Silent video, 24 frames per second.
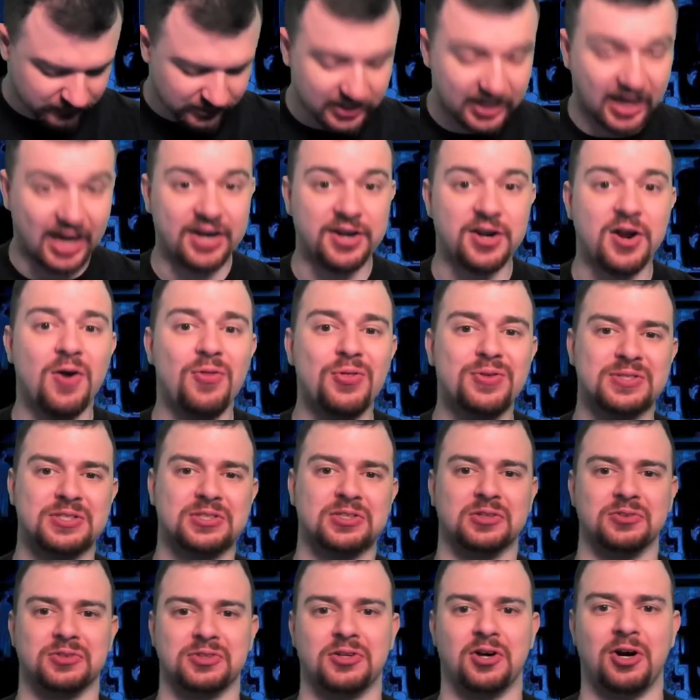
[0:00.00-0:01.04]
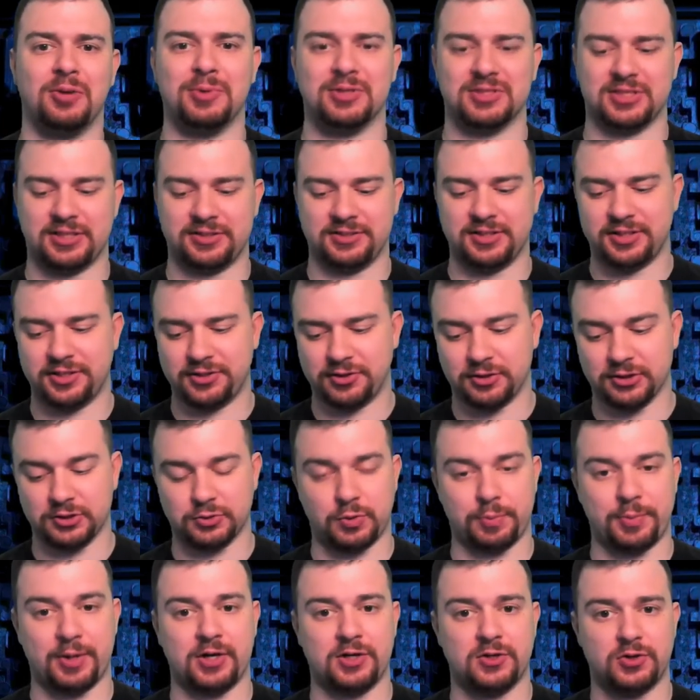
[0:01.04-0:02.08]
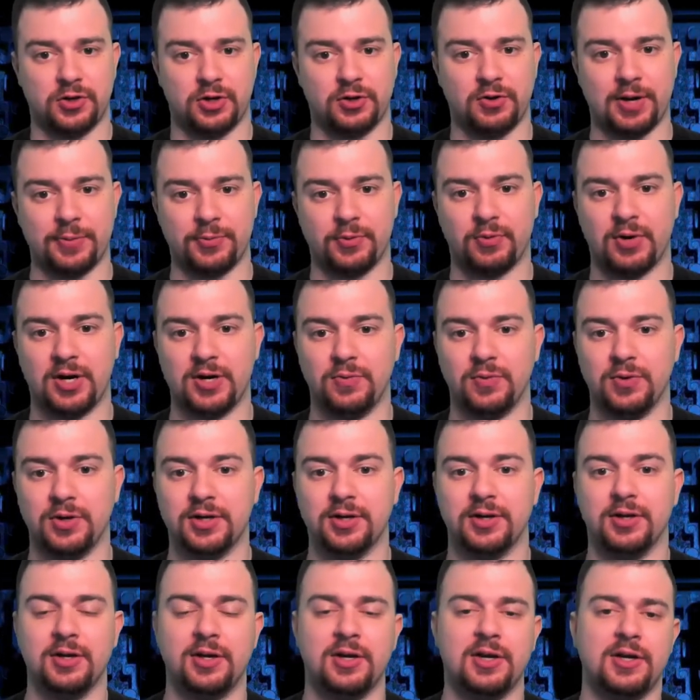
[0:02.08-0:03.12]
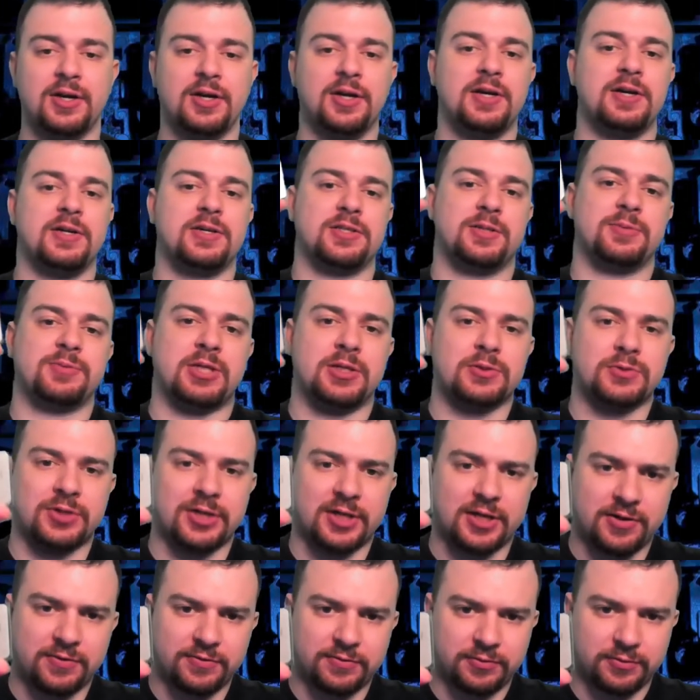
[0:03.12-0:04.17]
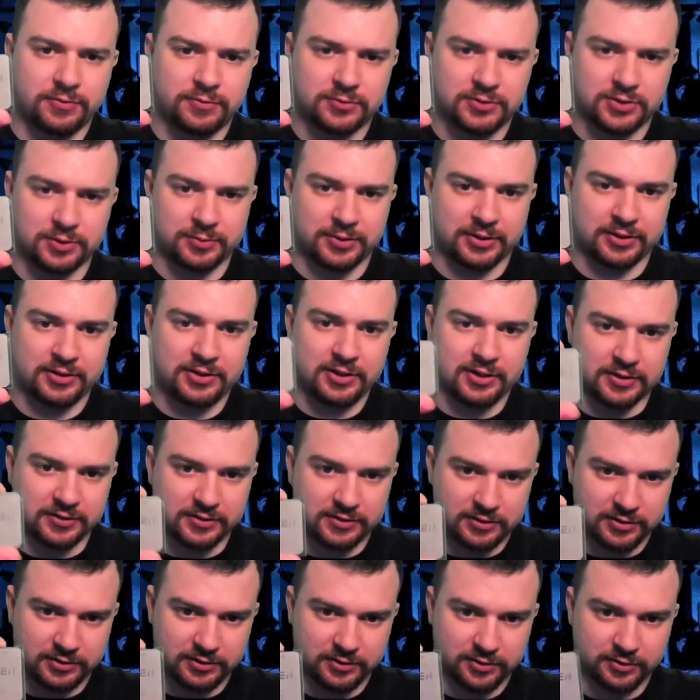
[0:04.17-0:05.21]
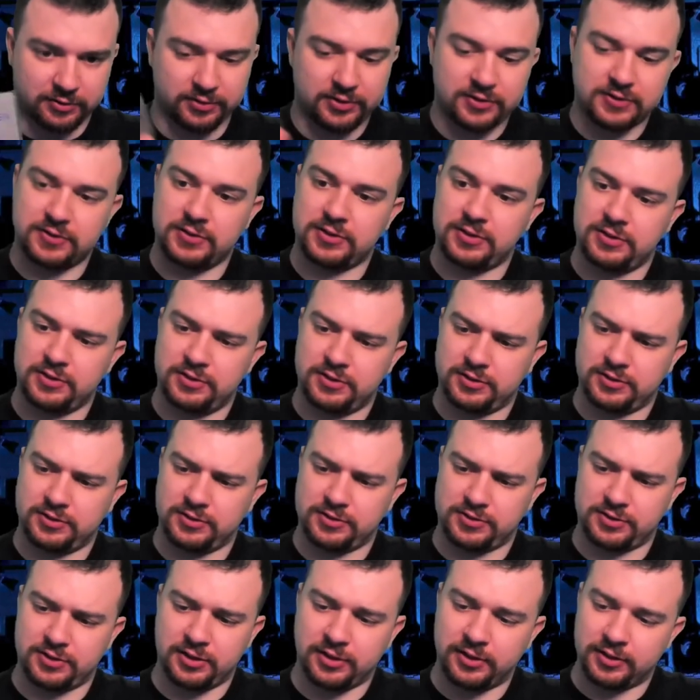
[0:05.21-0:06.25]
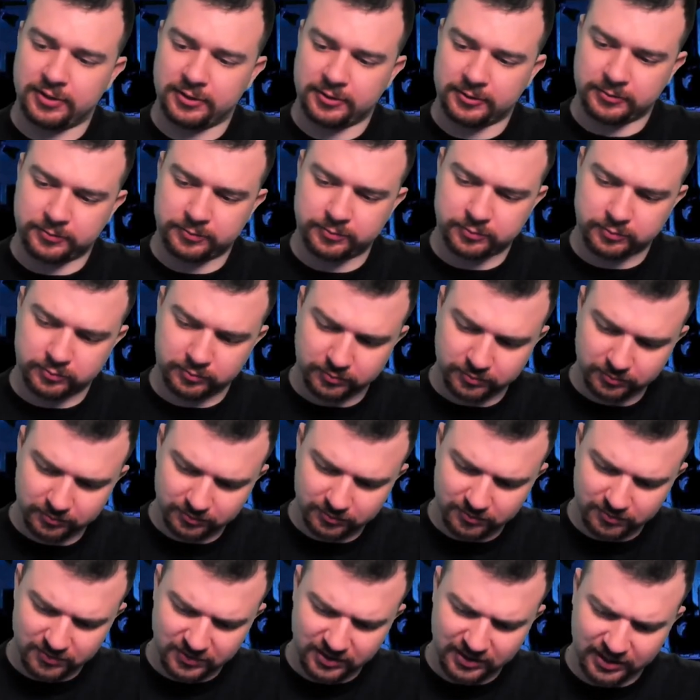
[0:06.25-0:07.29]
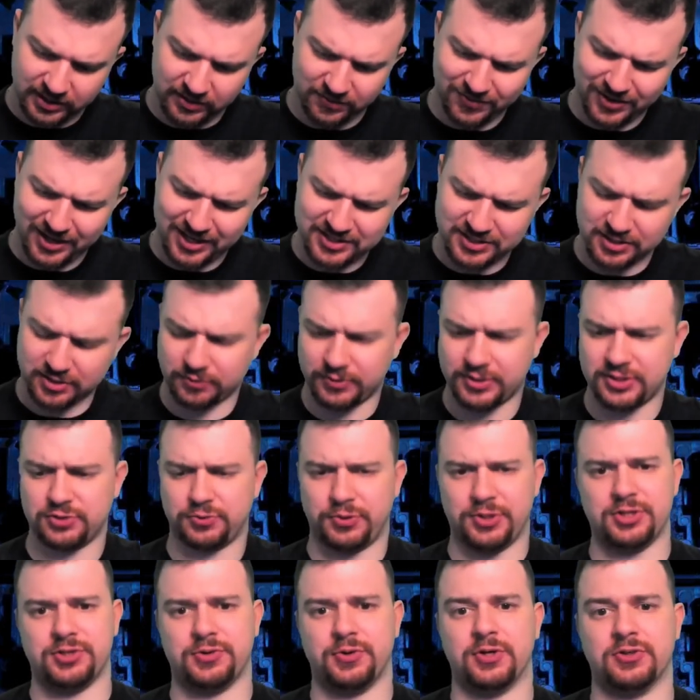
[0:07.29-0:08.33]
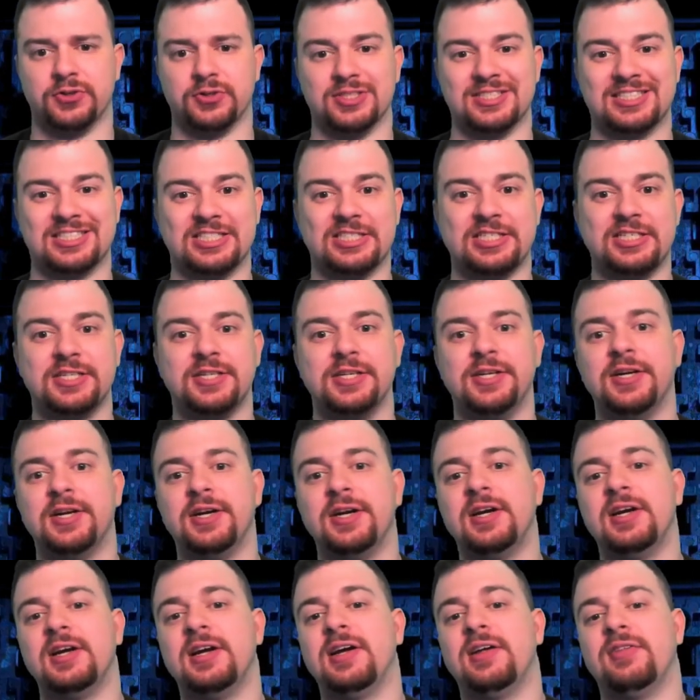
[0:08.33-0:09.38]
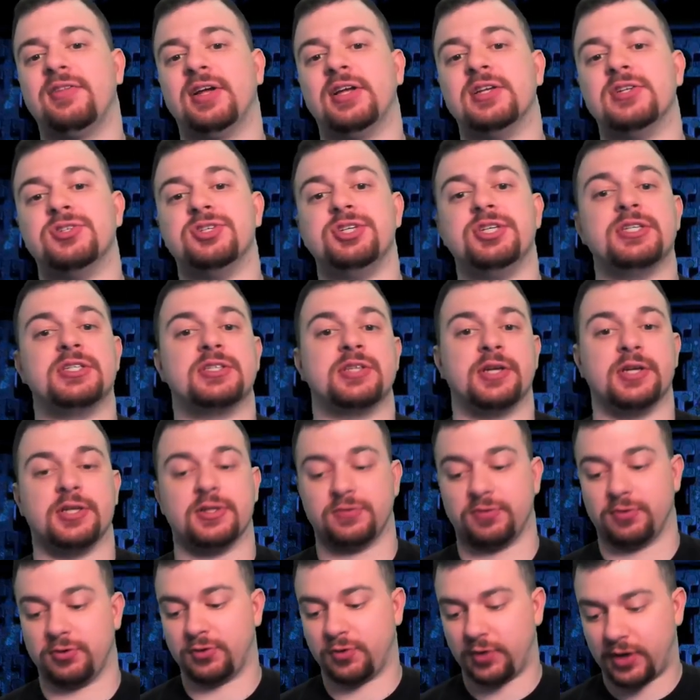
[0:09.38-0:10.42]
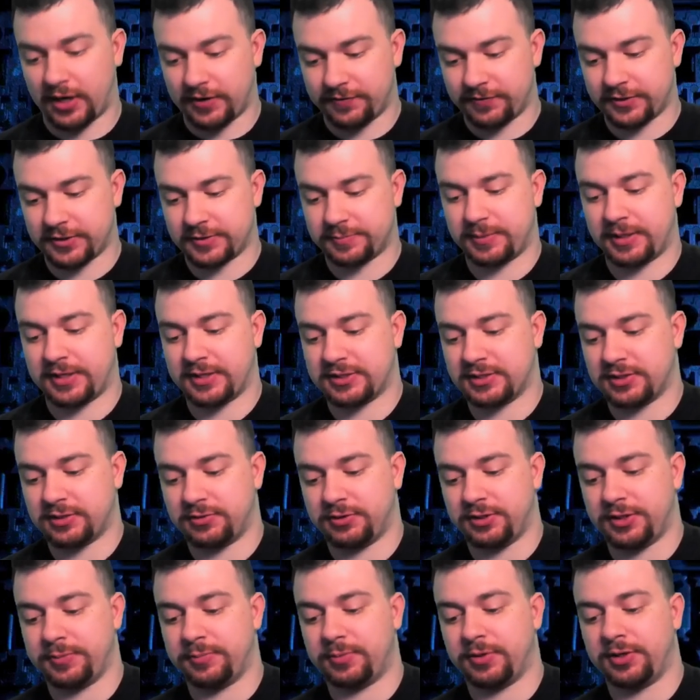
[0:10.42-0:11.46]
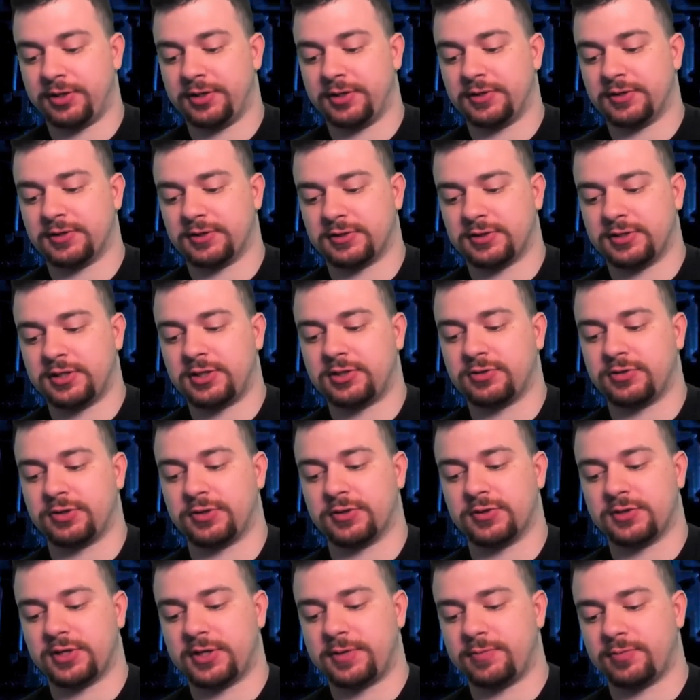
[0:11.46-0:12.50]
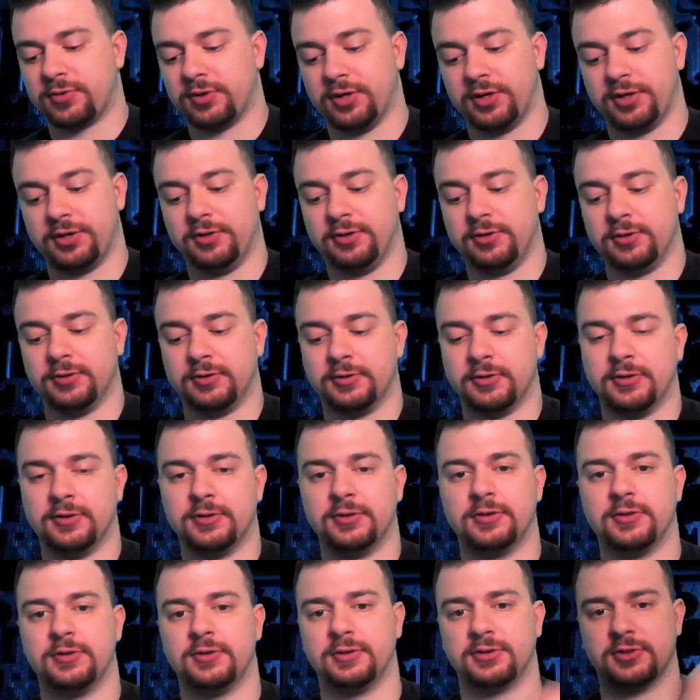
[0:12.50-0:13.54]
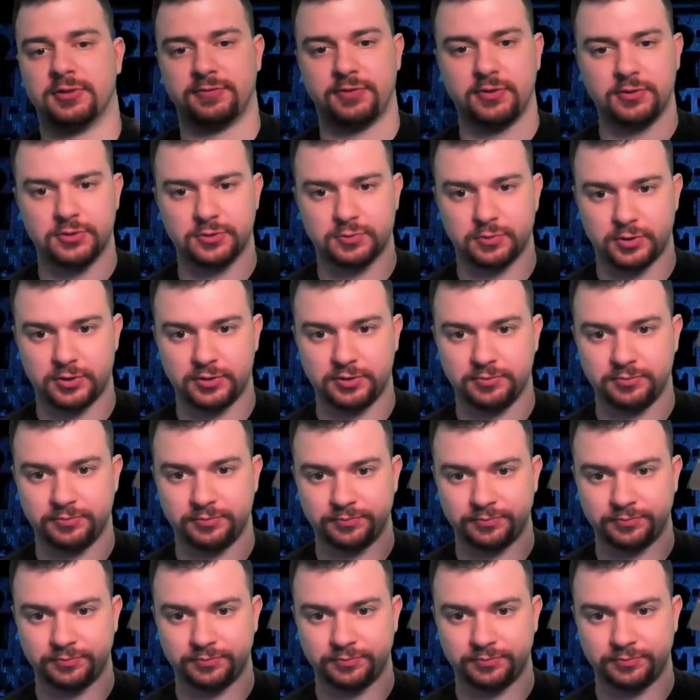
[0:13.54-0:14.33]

I know that's gonna look almost identical. I just wanna make sure I grab the right one. Sometimes we have something like this. This is a Ryzen 3 2200G. That G stands for graphics, basically, but it is essentially the same thing, the first one,